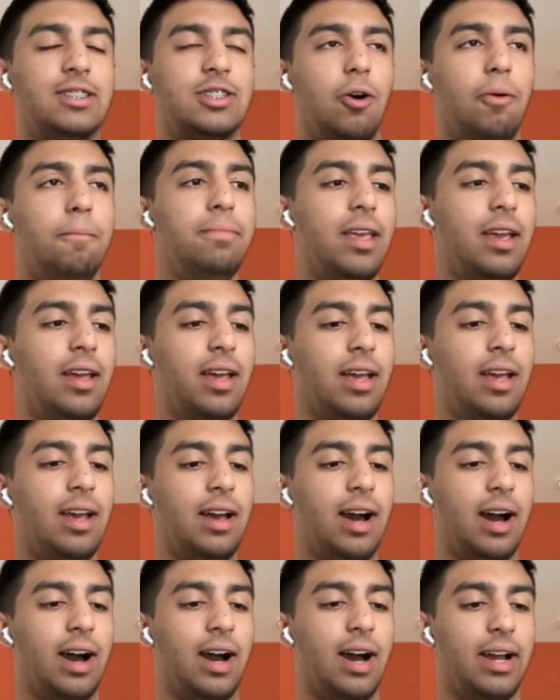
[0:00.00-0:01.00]
So,
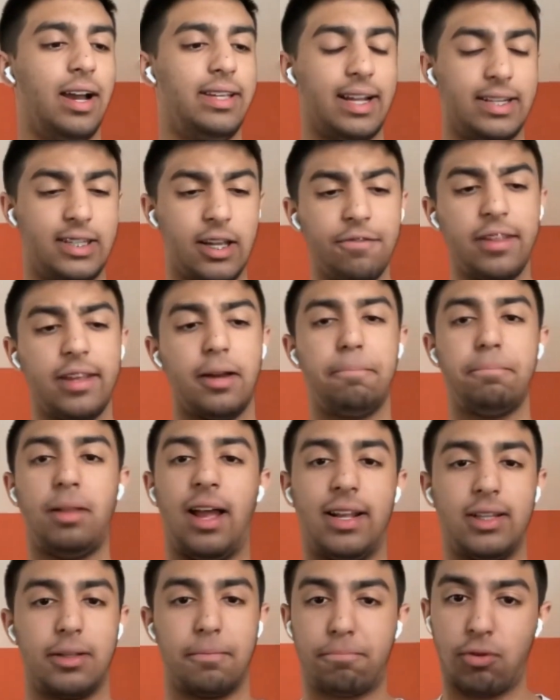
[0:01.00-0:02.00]
yeah, definitely
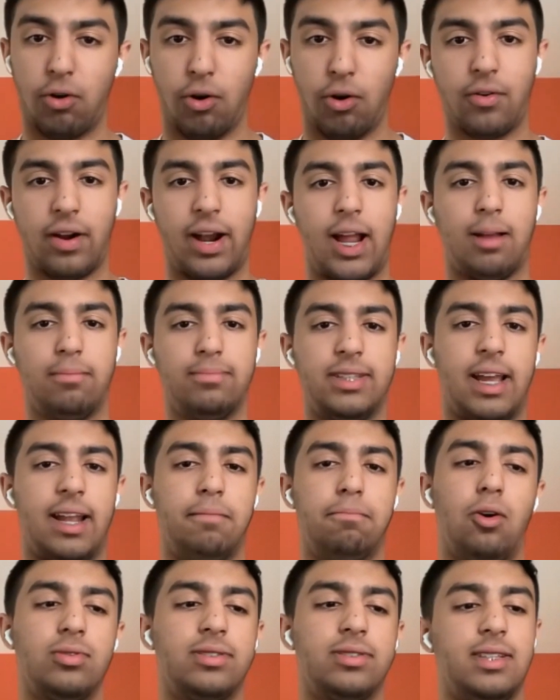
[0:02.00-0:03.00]
applying the programs
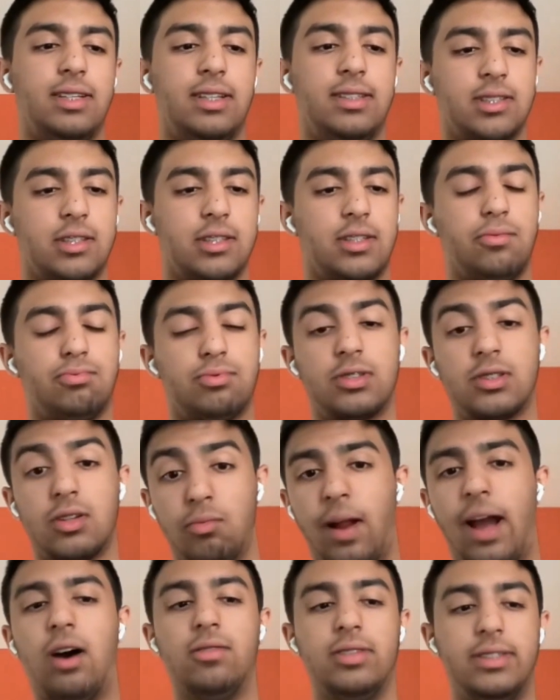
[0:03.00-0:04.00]
and mostly
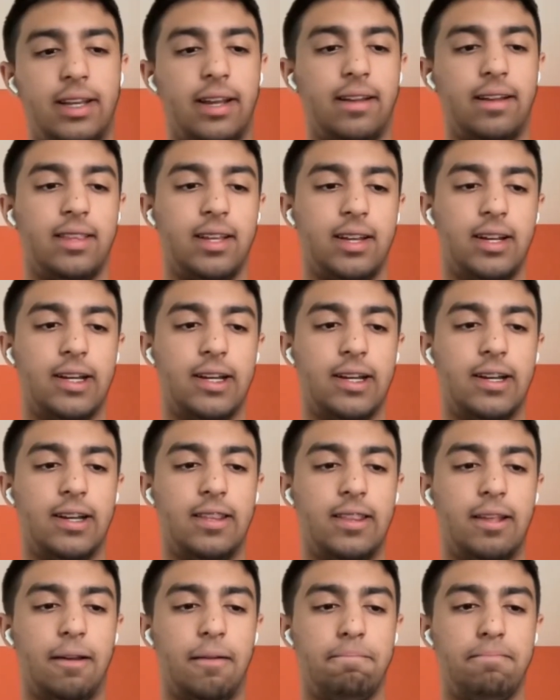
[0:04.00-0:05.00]
surrounding the
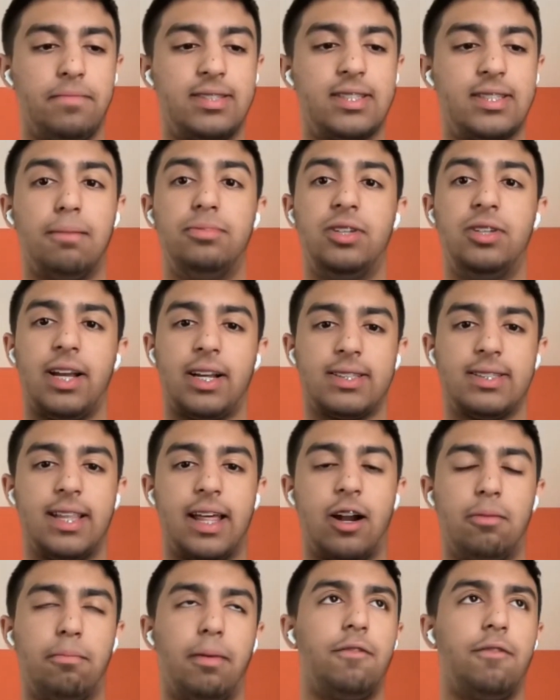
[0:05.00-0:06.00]
subjects
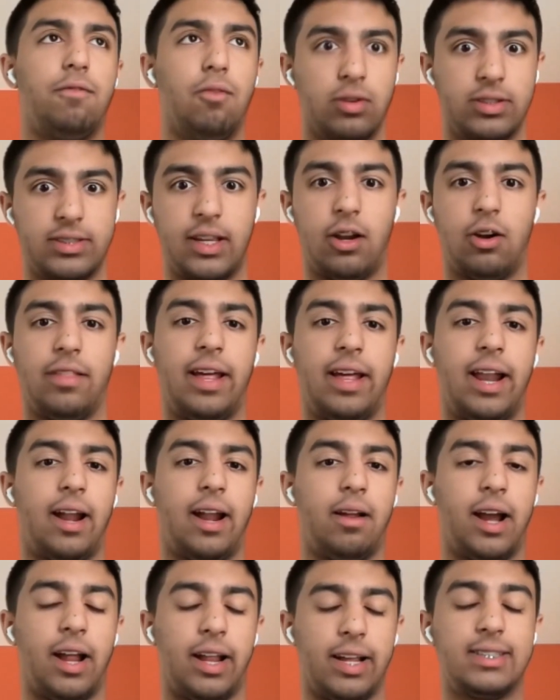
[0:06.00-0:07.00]
that are my forte or
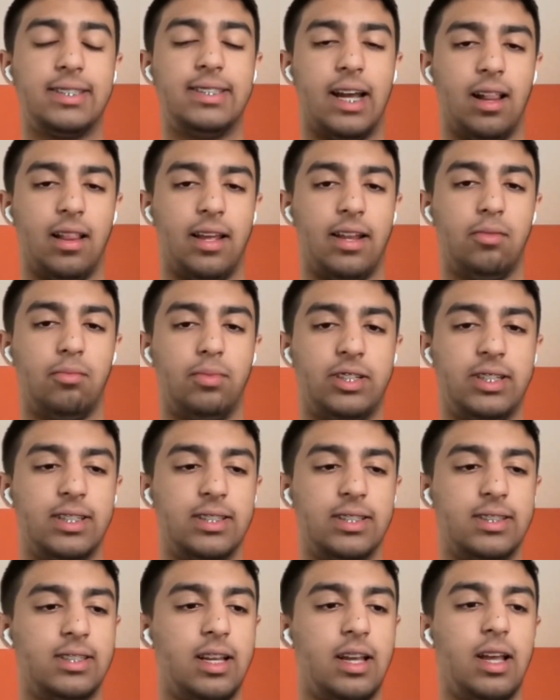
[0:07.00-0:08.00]
that I excel in, which
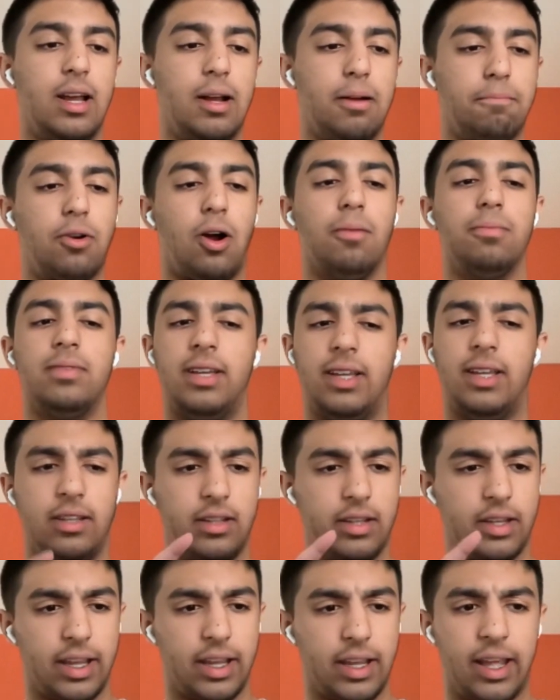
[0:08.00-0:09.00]
is probably
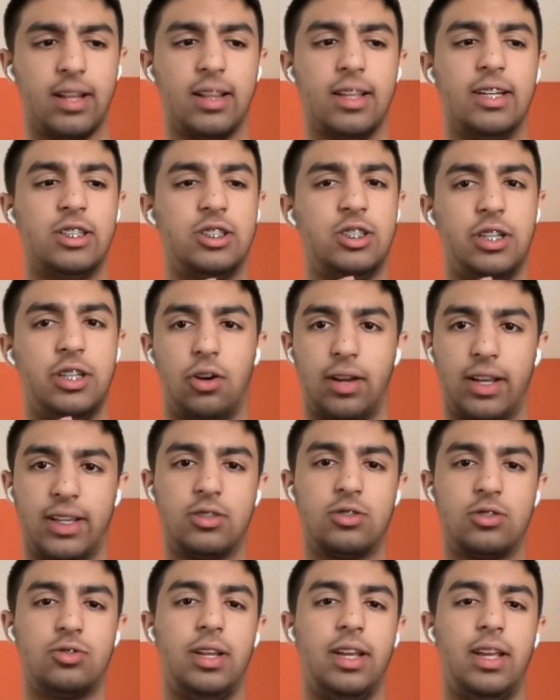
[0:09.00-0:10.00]
English,
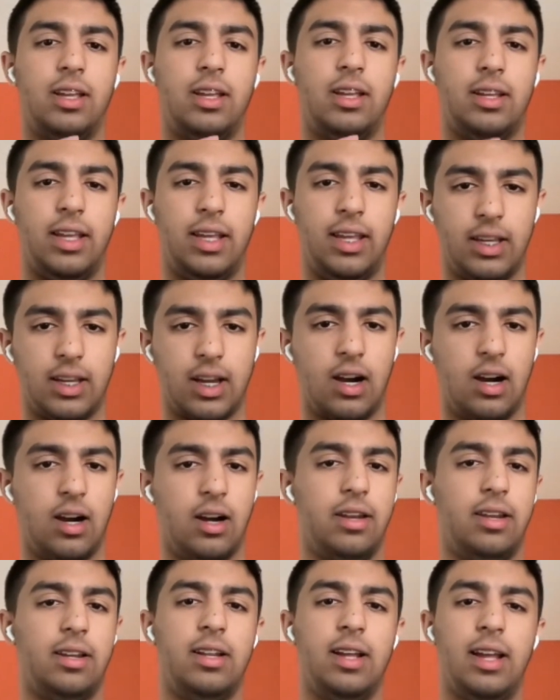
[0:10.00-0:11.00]
history,
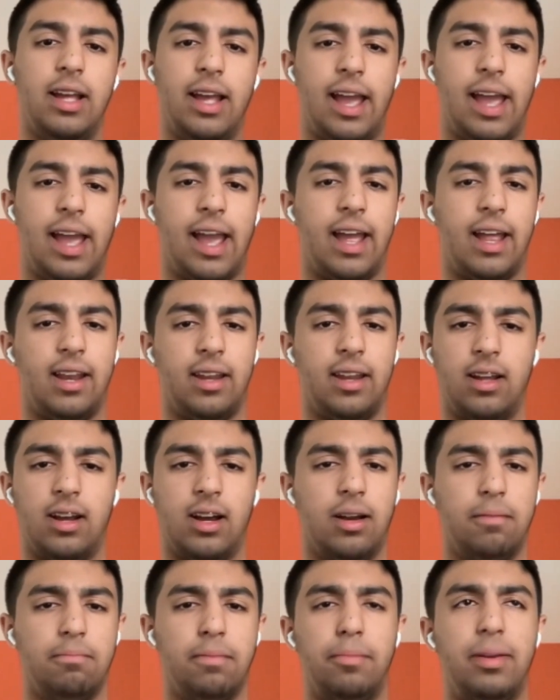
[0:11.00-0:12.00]
econ, and
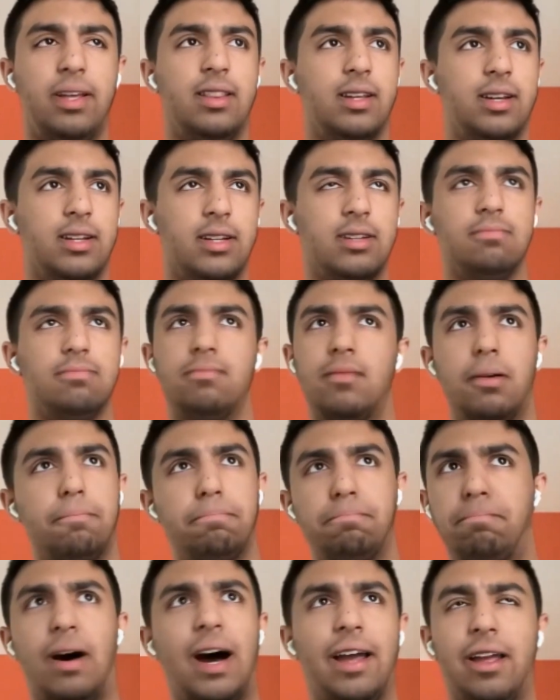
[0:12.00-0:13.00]
maybe the
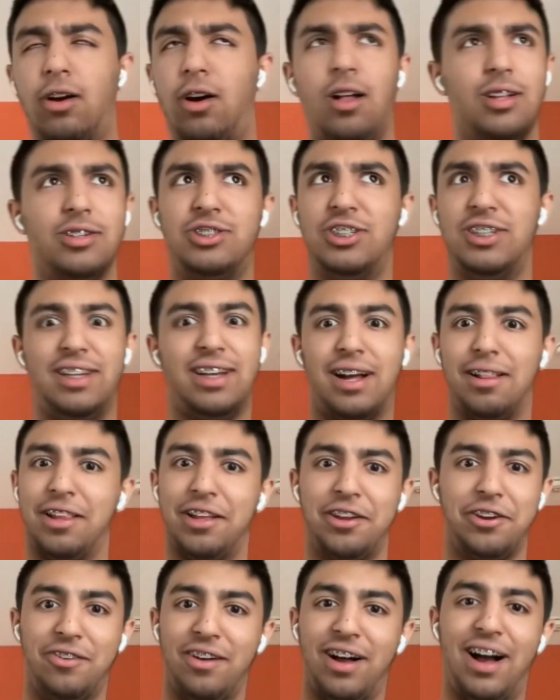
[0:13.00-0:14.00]
biology a
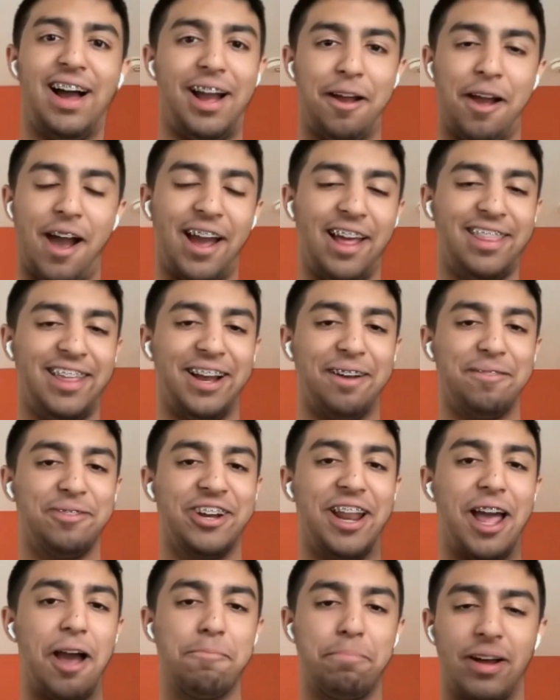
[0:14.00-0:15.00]
little. I think I'm
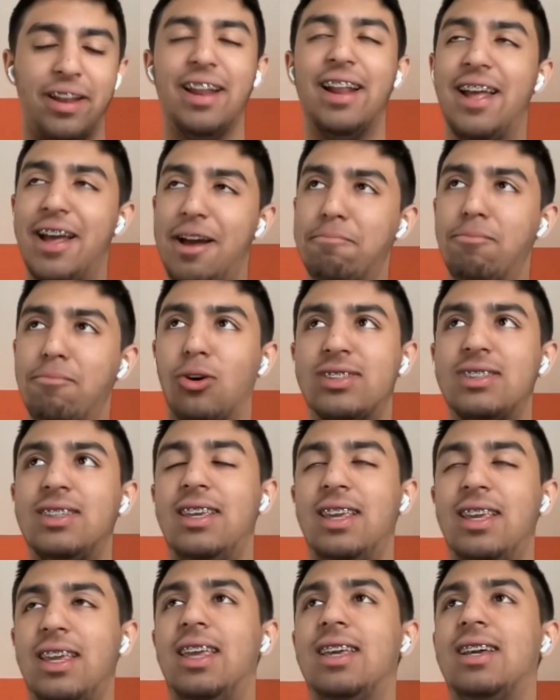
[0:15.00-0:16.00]
good at, but
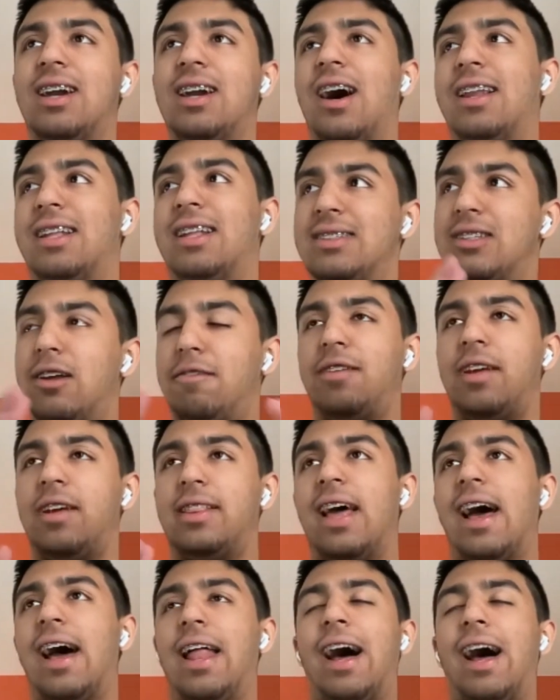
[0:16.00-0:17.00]
mostly econ and stuff
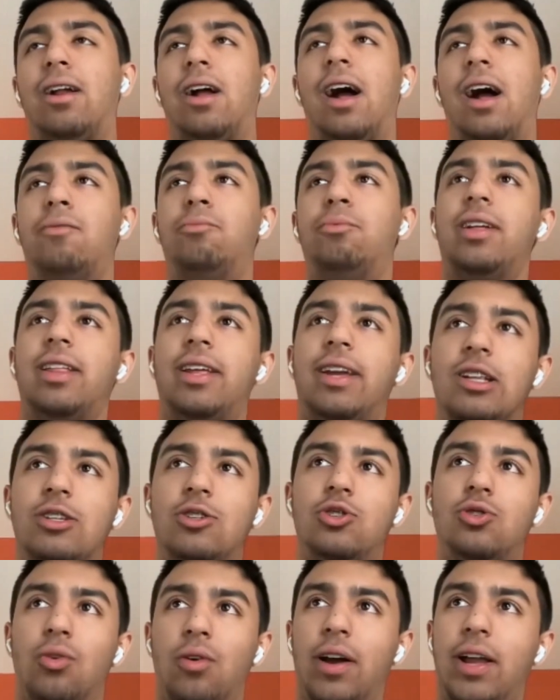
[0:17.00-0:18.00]
like that. I really
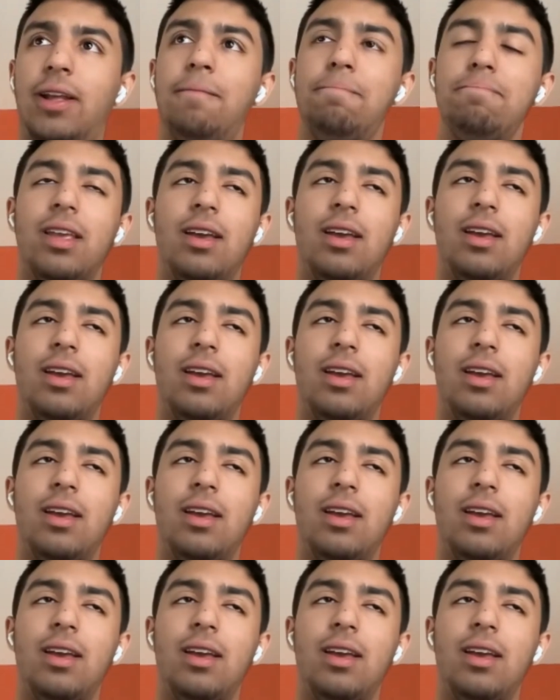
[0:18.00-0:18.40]
enjoy.